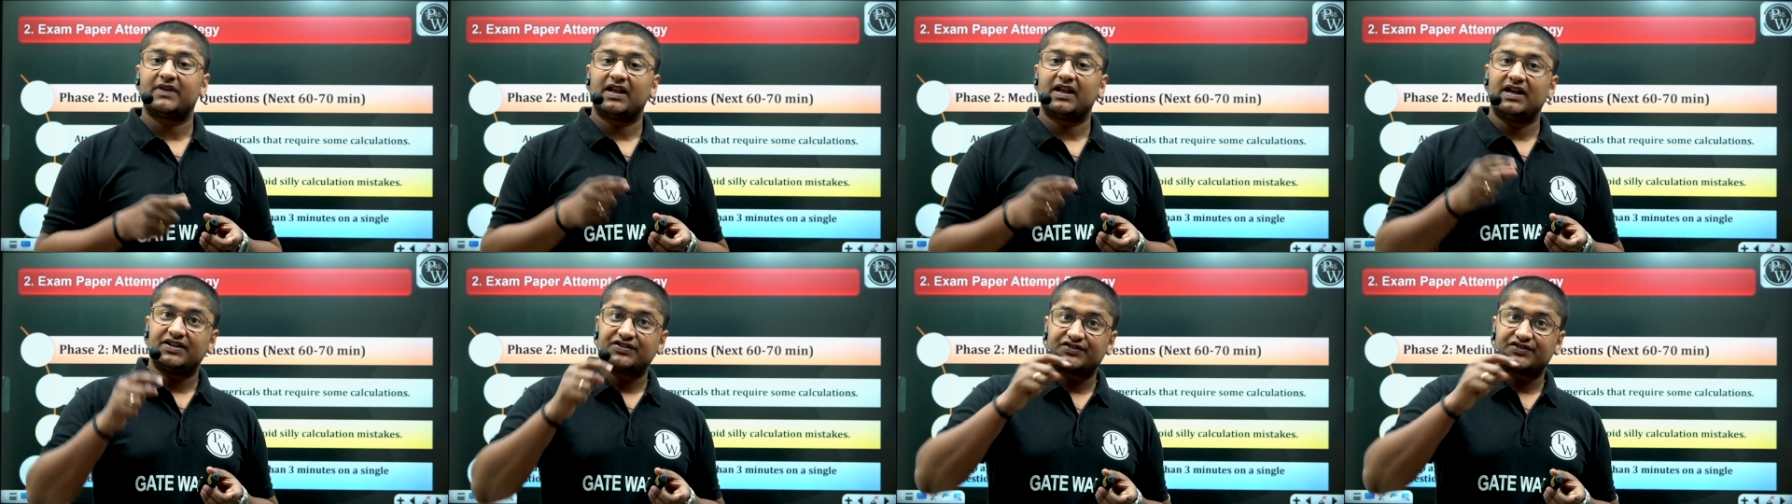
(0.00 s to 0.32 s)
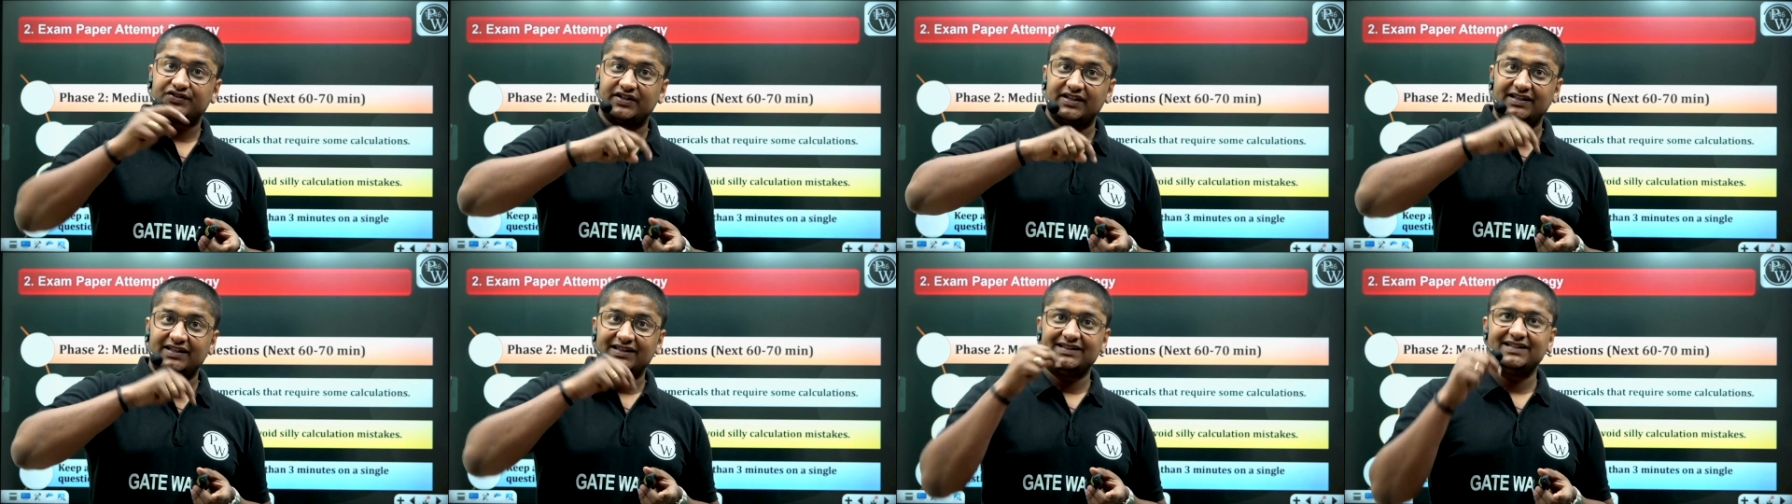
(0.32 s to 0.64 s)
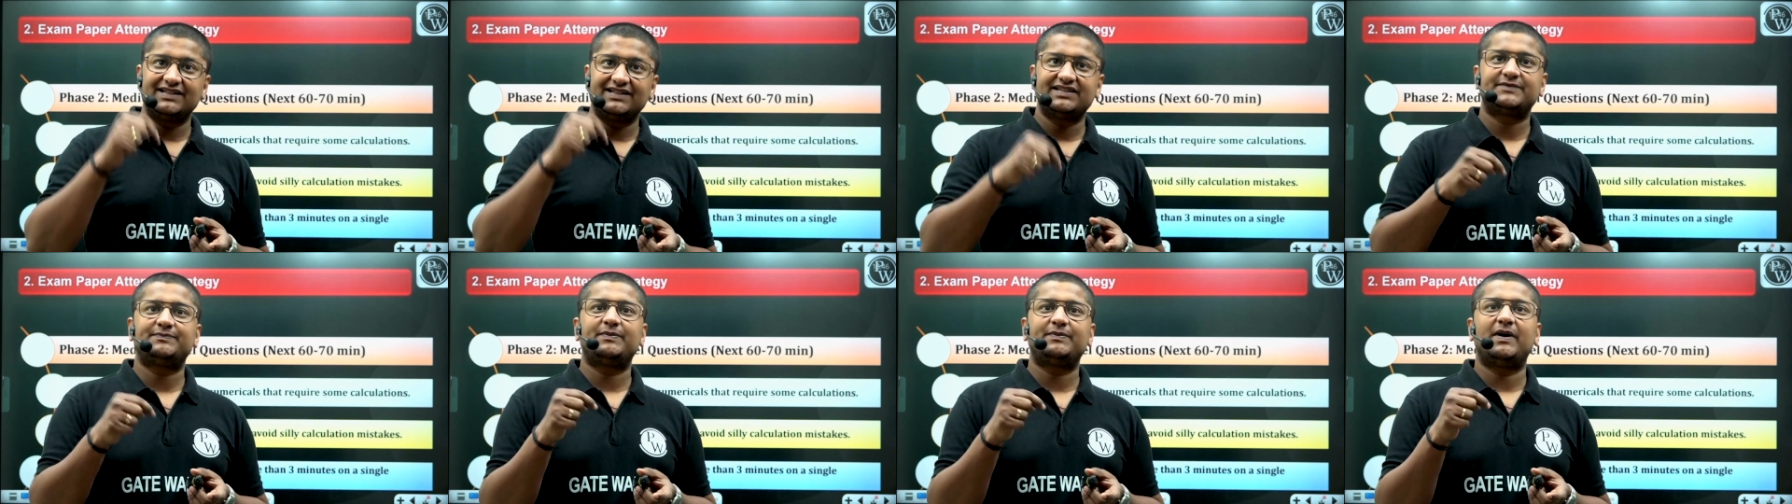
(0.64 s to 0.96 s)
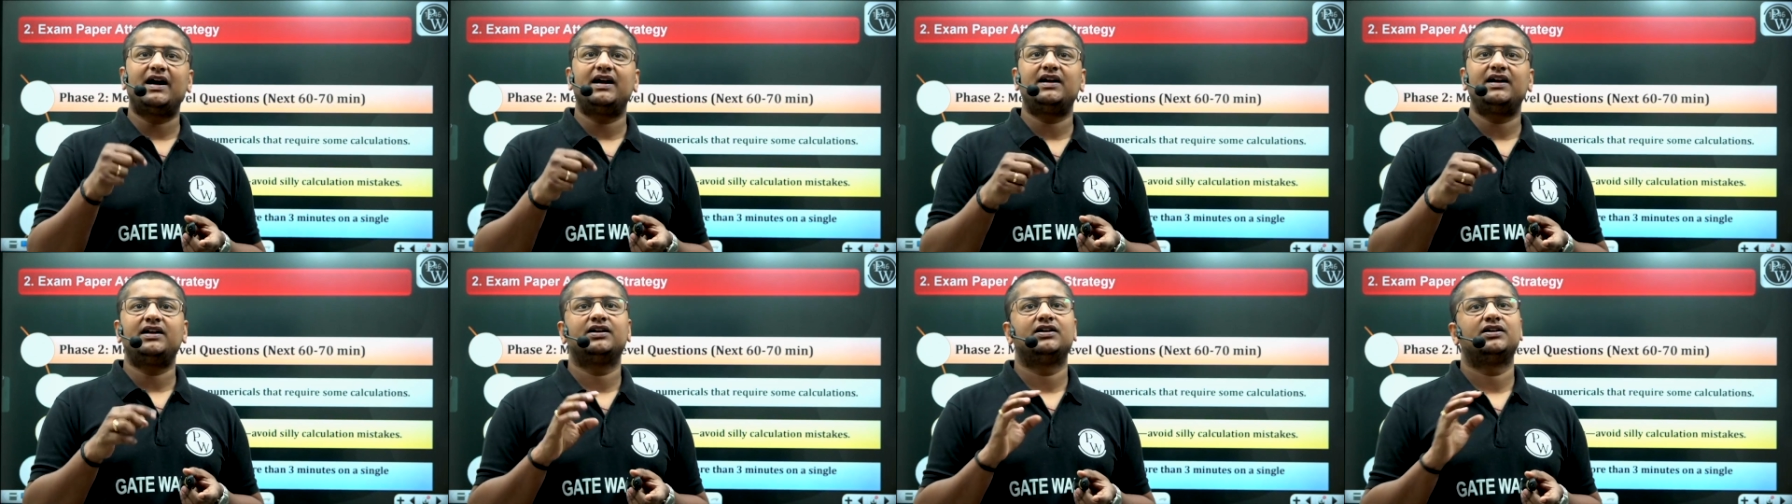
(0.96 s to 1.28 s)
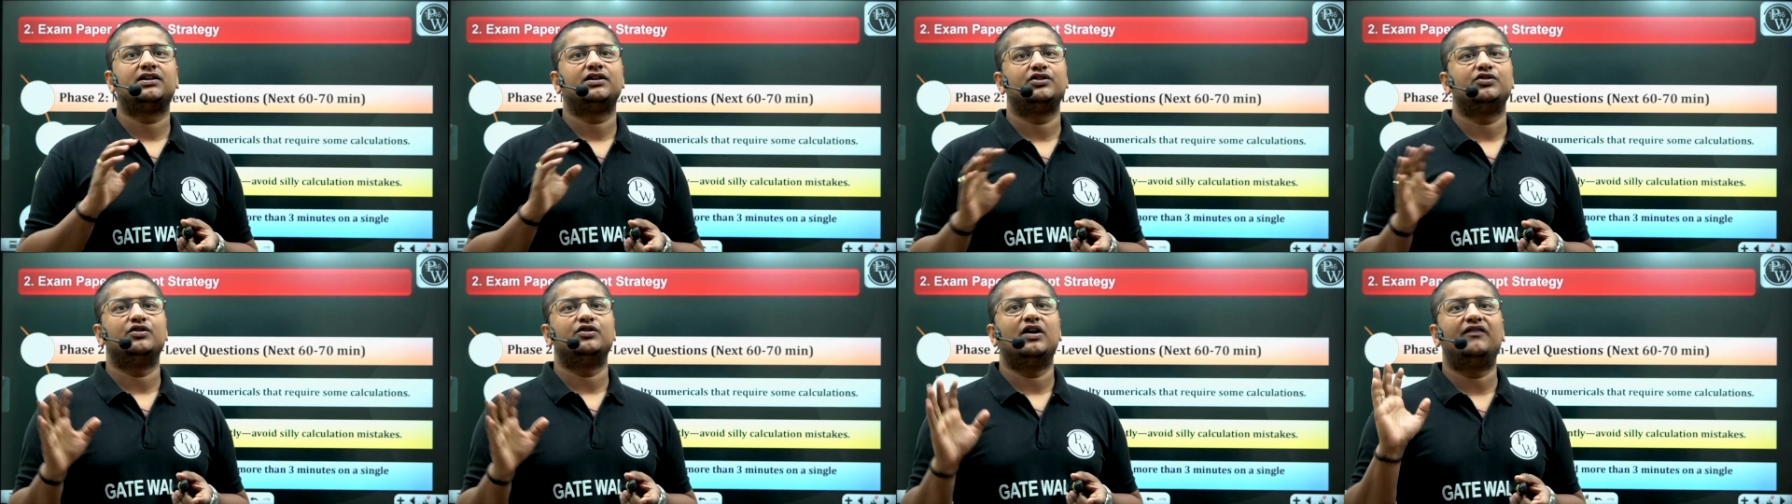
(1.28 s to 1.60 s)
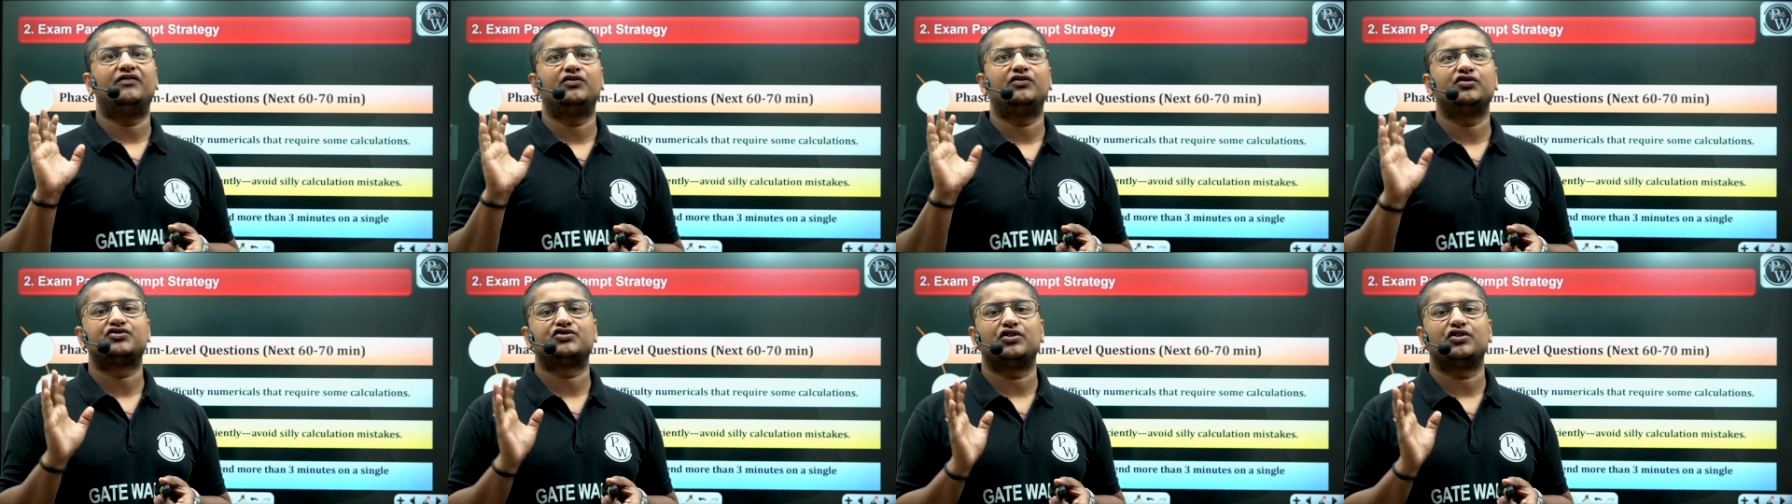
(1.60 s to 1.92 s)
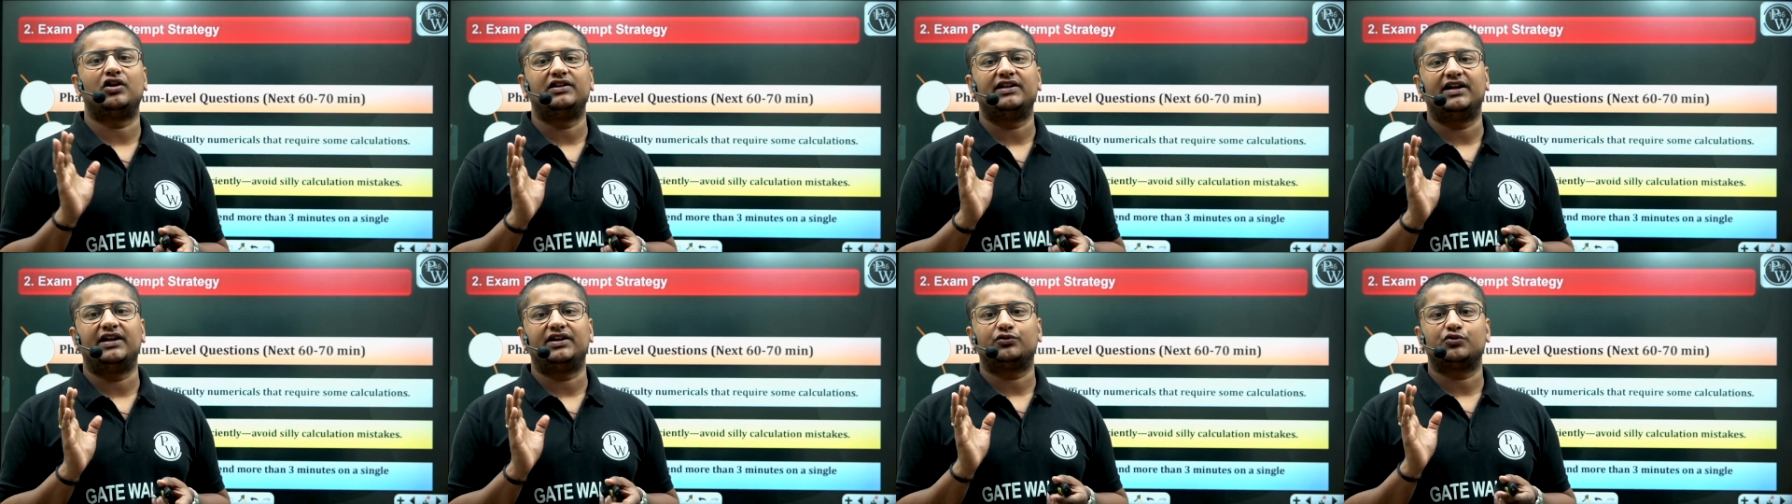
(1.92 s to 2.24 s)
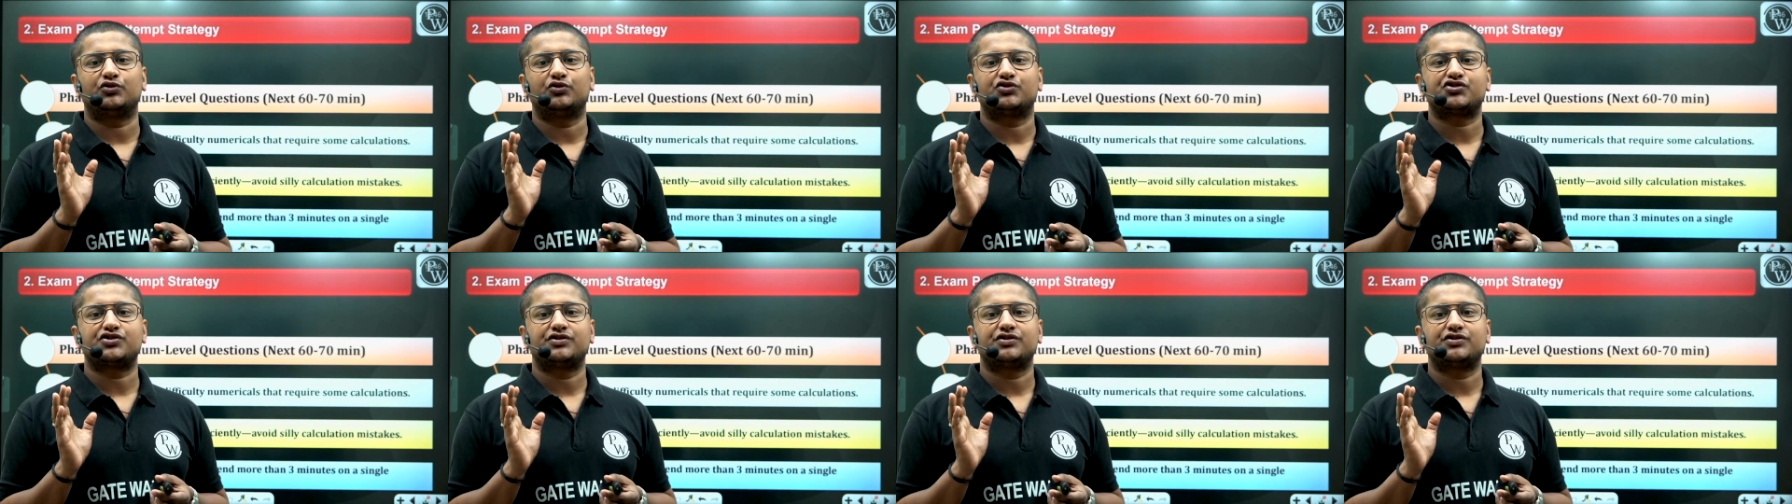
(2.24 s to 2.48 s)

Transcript: So in this part, you have to solve that question.